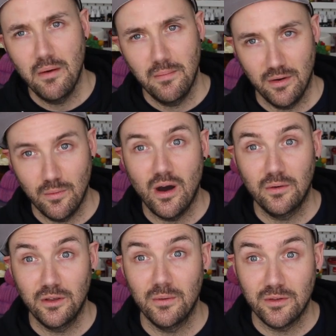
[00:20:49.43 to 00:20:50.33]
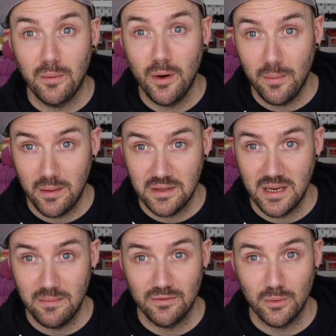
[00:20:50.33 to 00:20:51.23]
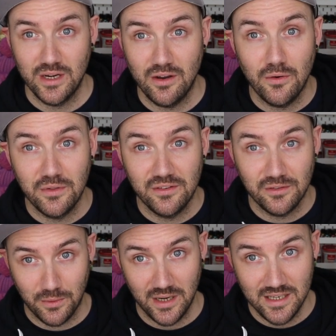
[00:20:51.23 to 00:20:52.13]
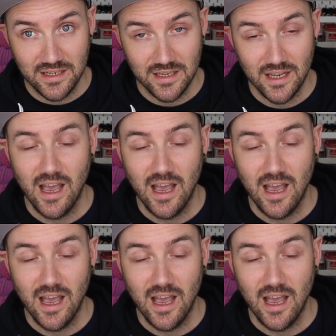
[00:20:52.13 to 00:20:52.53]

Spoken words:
But what I'll do is I'll pop up the name of the winner on the screen.